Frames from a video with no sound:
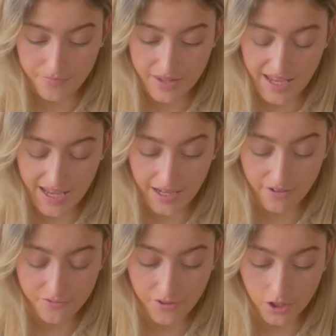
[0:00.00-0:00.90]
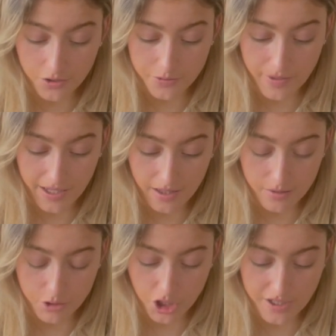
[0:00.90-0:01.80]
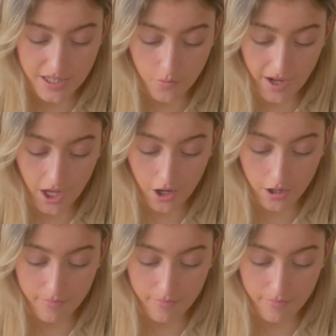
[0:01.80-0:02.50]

It followed me the majority of the way home,